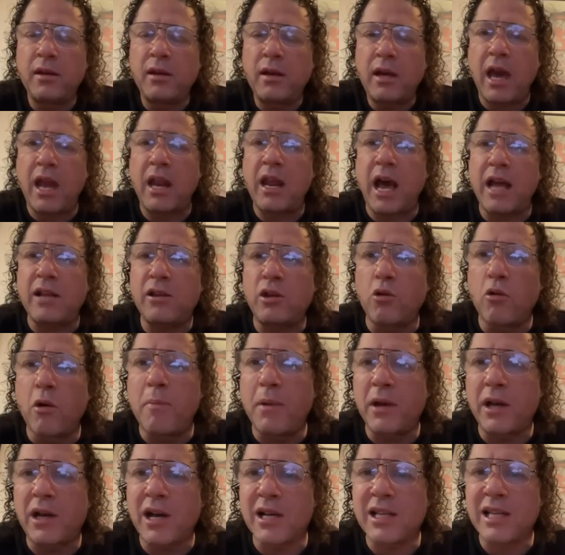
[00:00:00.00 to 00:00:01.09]
and I do it
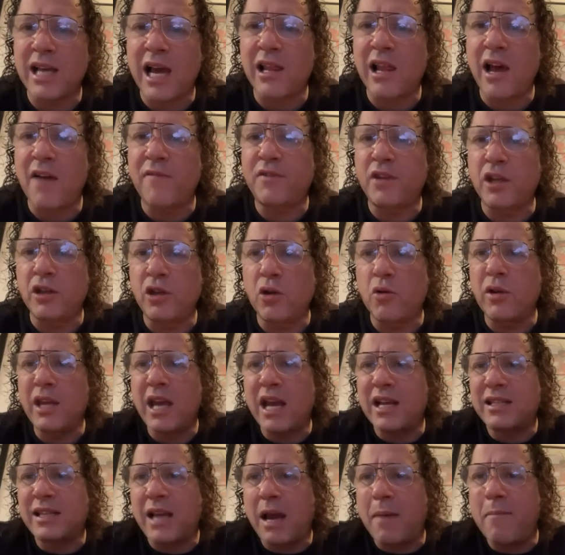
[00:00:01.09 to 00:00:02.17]
because I love to do it.
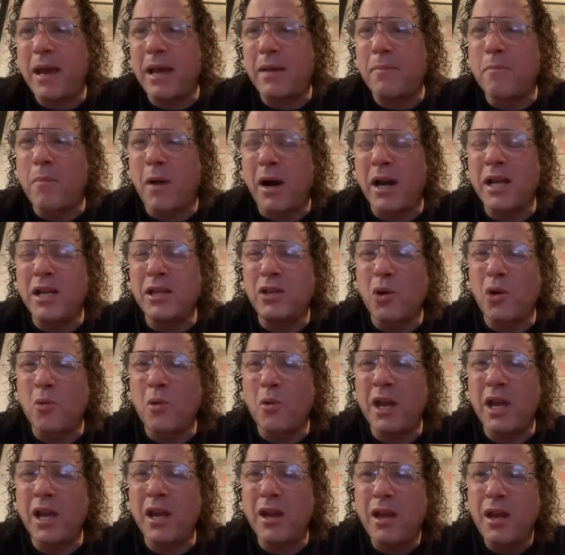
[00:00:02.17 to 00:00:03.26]
Yes, I make money
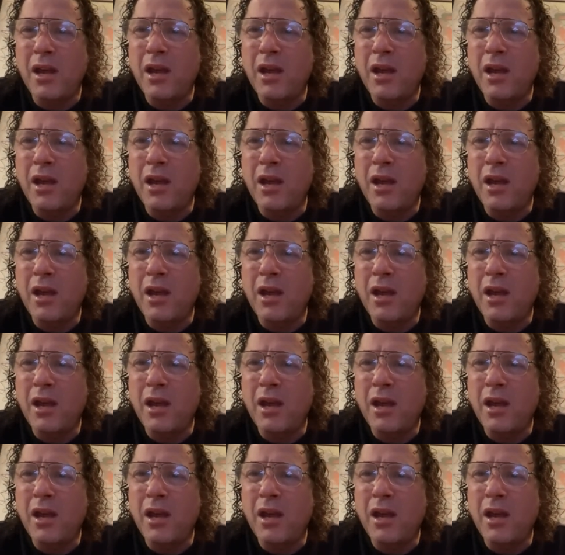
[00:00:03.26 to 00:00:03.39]
doing it,